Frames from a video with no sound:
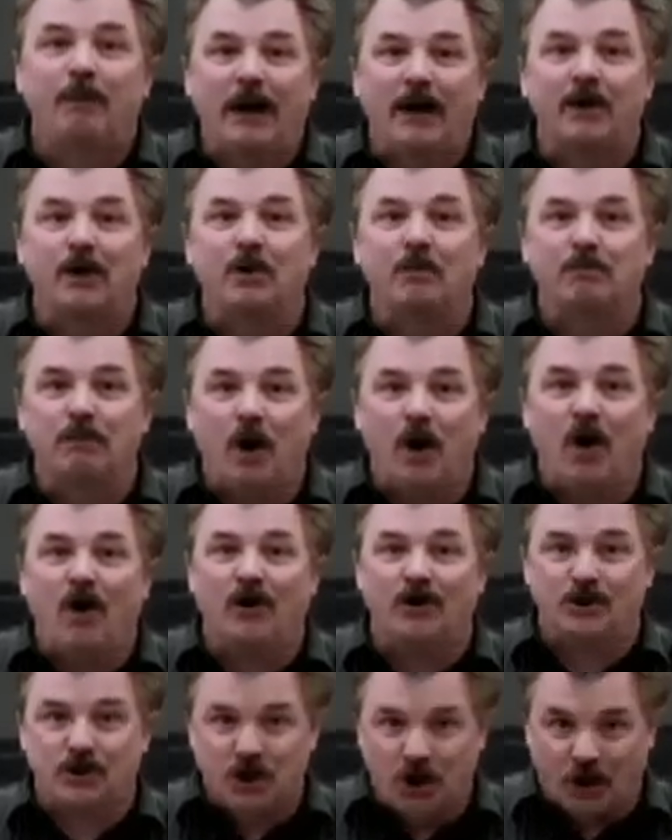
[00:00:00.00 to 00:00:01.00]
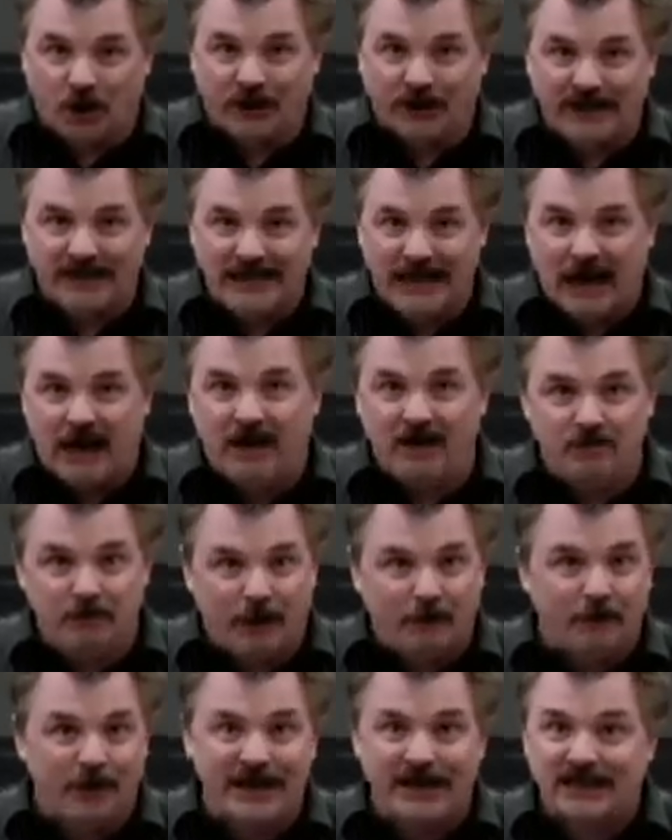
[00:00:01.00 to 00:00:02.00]
butterball turkey? Now, I
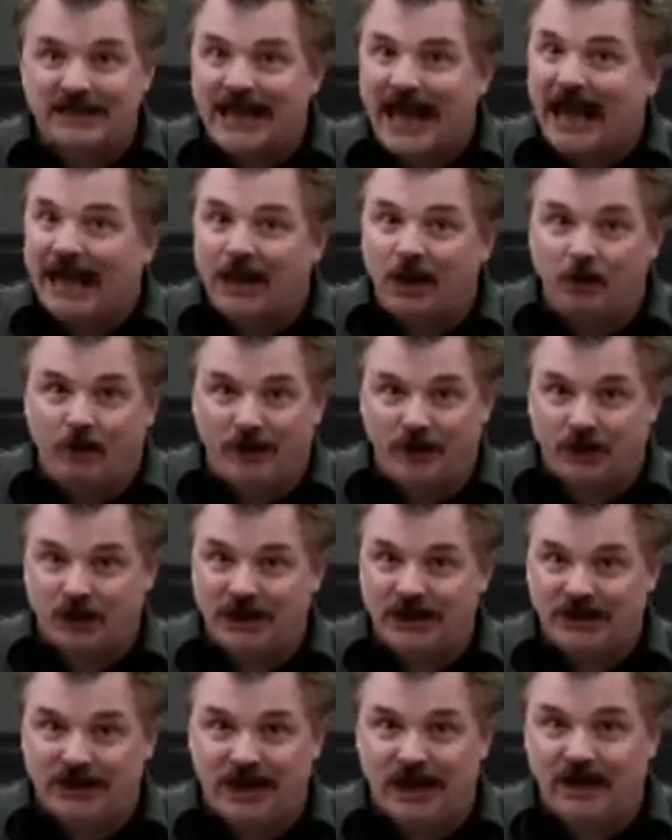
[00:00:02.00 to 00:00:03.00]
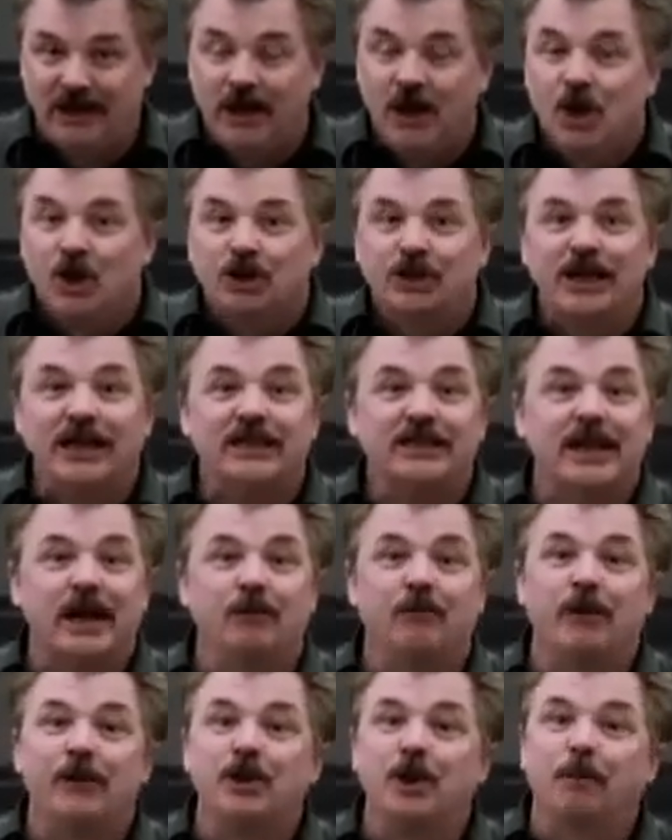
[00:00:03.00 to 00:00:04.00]
remember exactly what she said. She
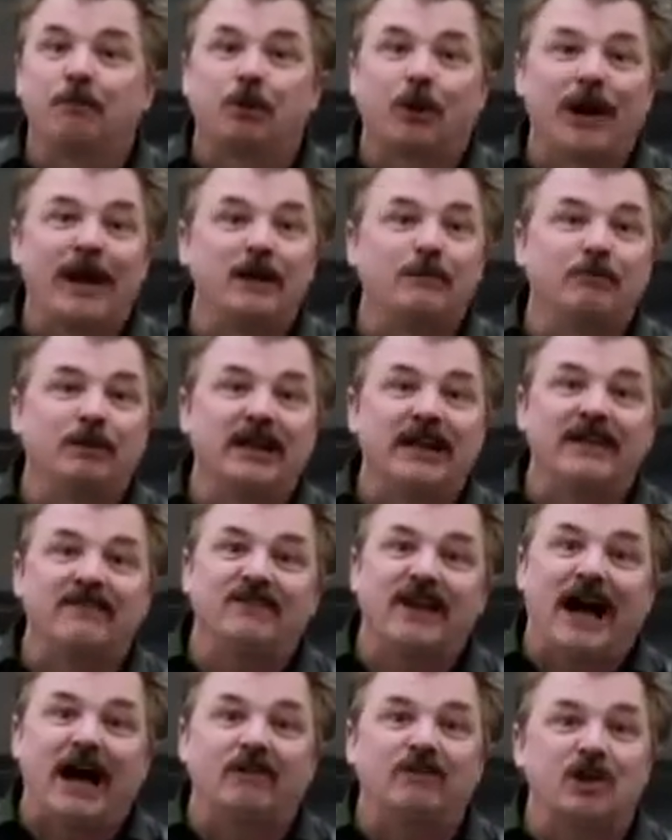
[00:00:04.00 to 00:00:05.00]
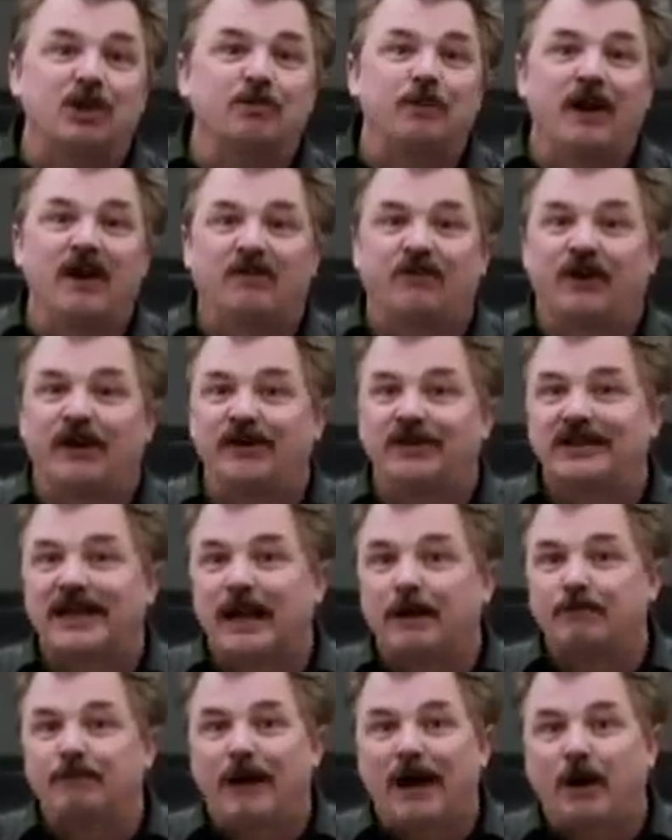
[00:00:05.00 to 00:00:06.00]
said, will you pray and believe God with me for a
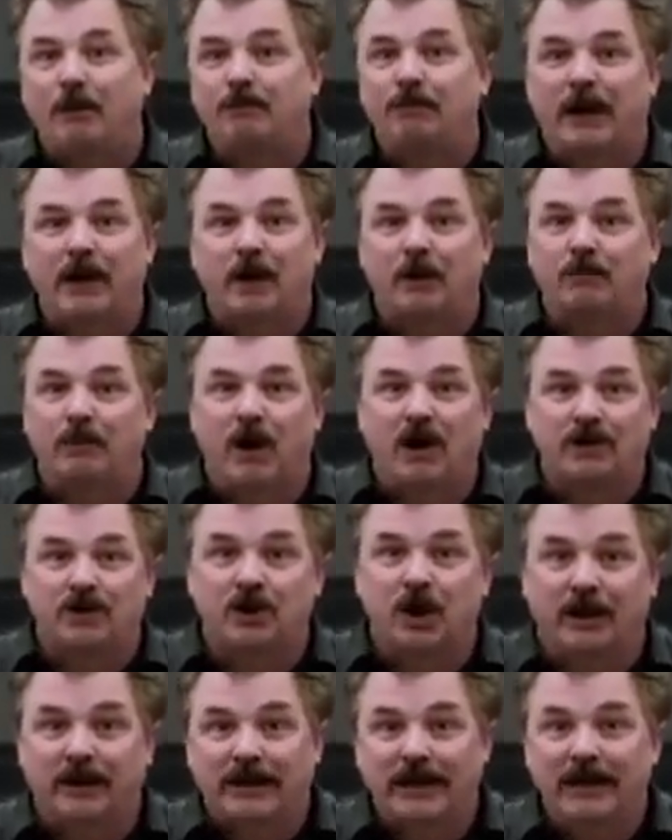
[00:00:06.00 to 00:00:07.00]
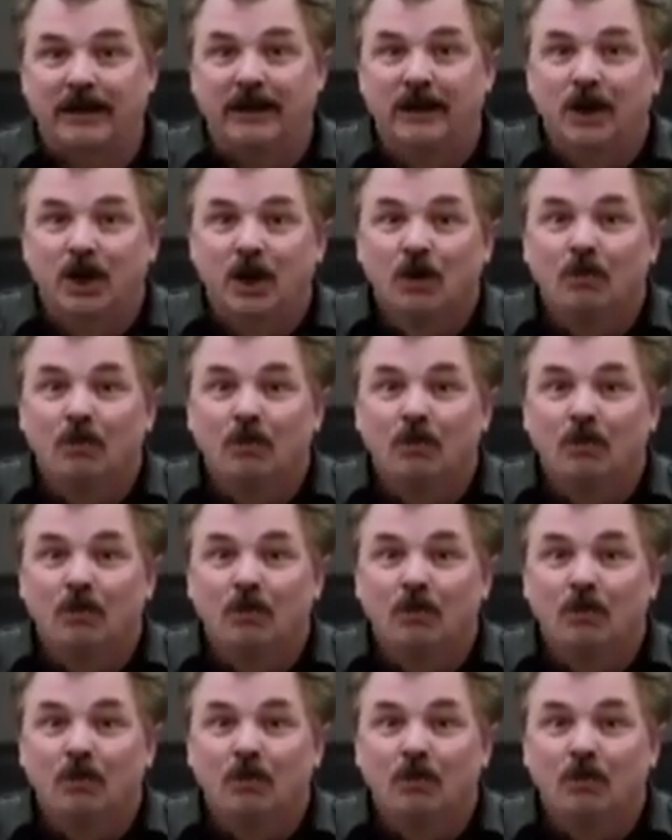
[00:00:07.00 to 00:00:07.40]
10-pound butterball turkey?